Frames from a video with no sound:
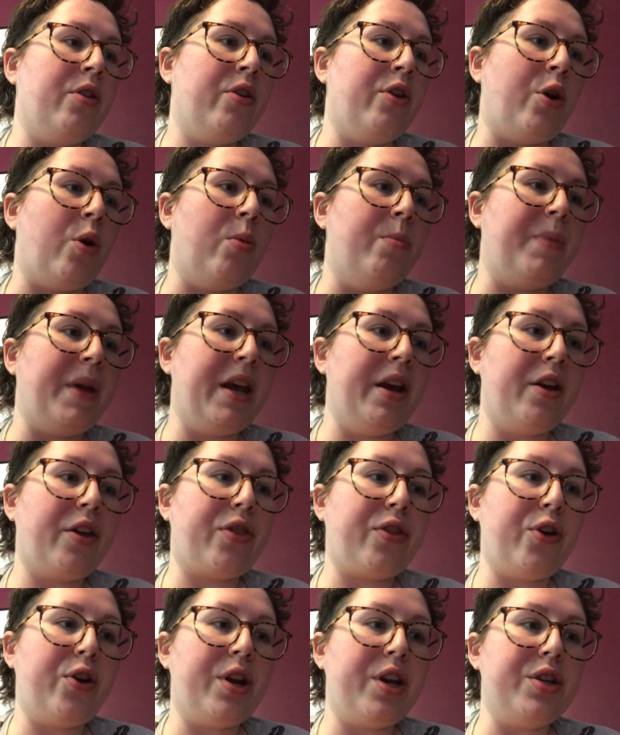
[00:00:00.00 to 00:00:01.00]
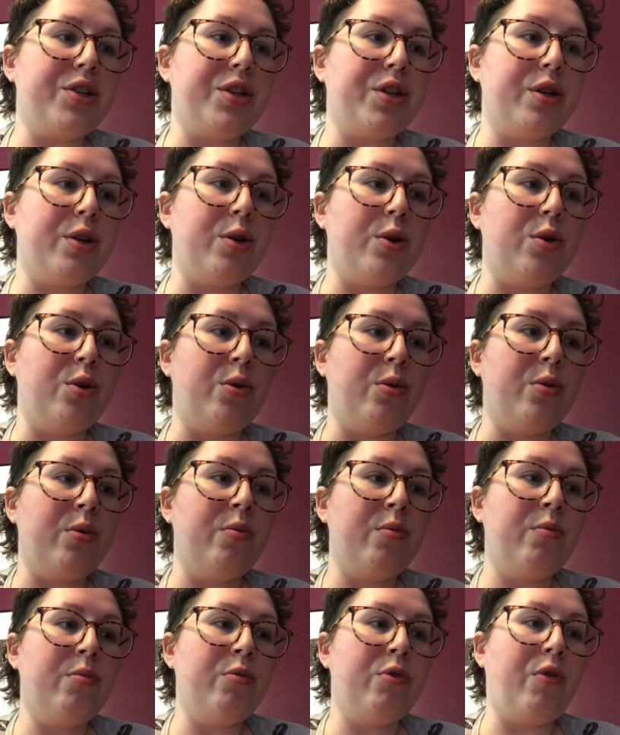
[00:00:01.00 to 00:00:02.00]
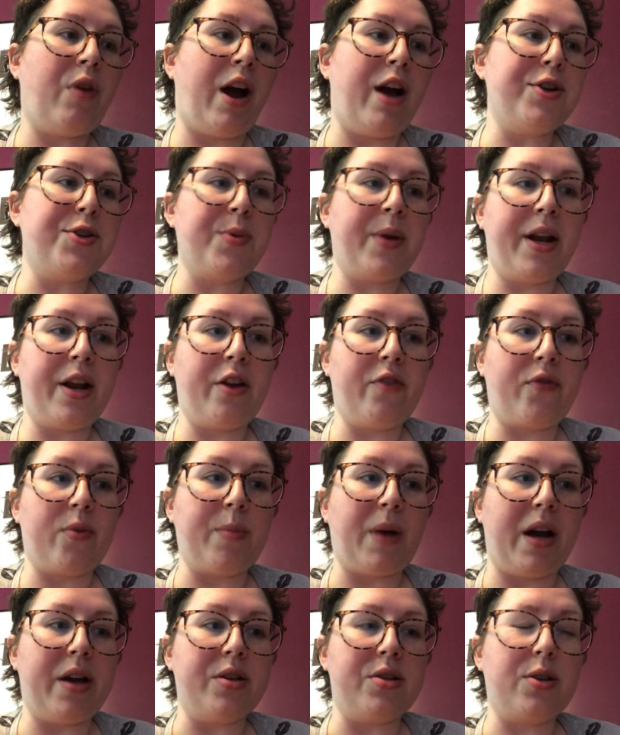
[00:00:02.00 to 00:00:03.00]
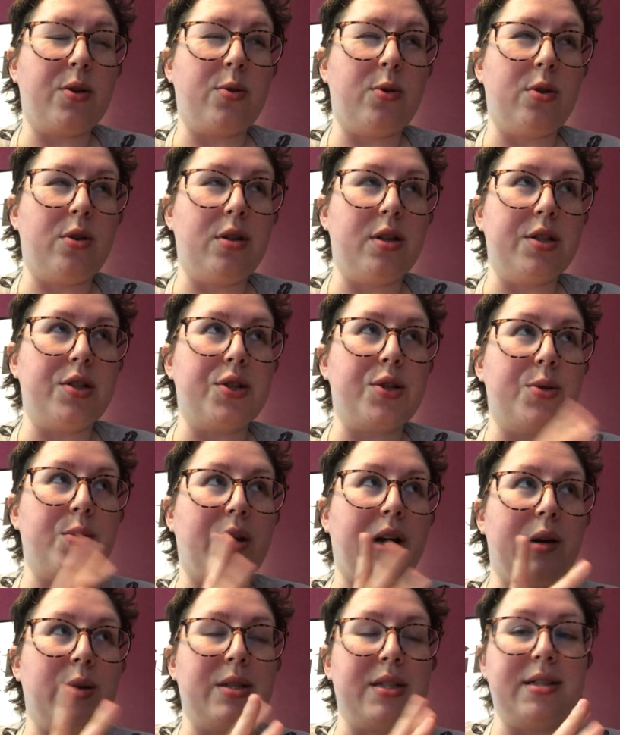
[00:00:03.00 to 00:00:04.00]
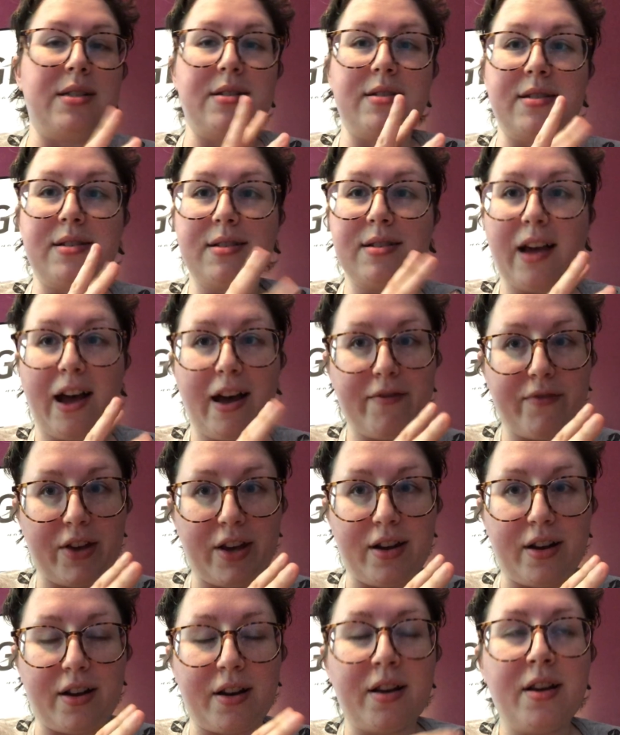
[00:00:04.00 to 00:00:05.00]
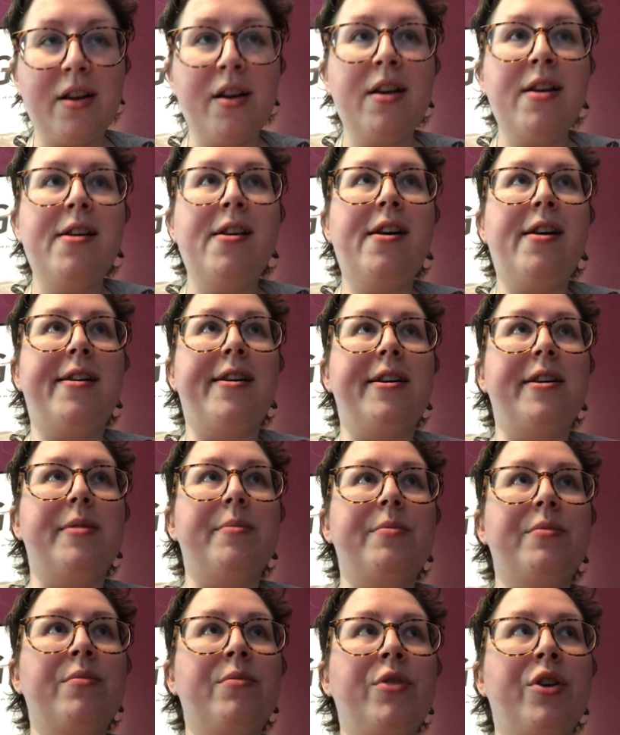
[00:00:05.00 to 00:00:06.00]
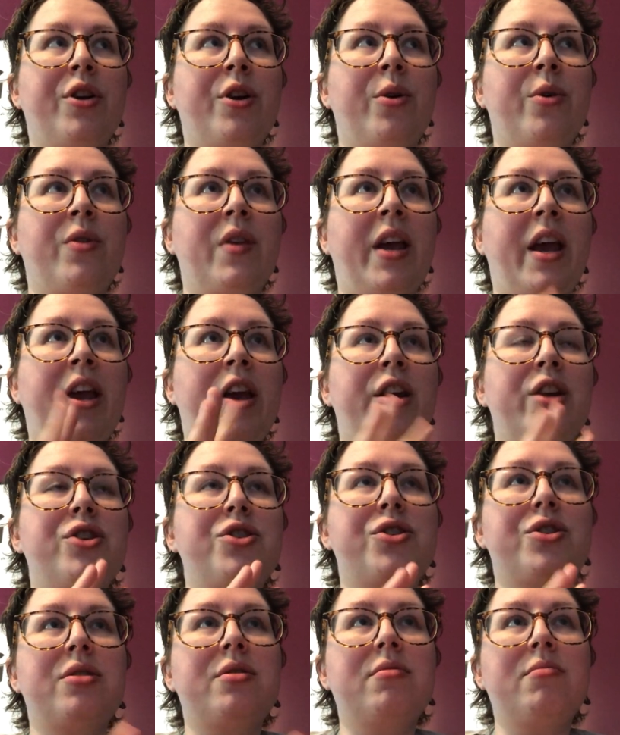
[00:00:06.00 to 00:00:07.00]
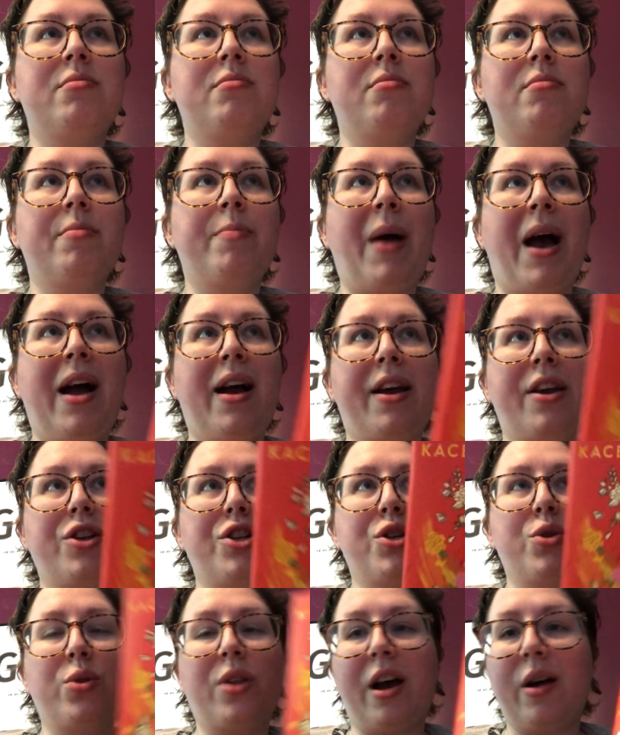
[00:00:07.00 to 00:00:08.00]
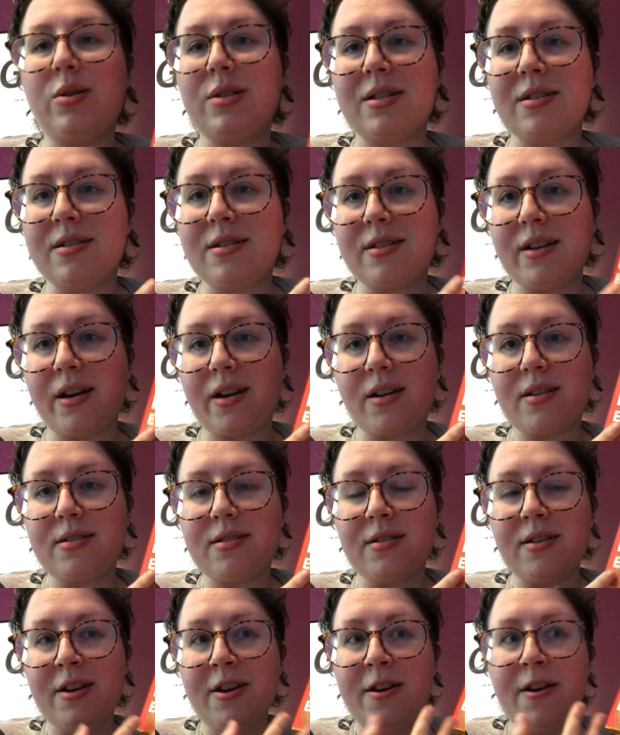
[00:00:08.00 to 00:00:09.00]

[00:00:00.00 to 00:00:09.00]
you know, being 32, graduating from high school in 2007, you know, the age back in 2006,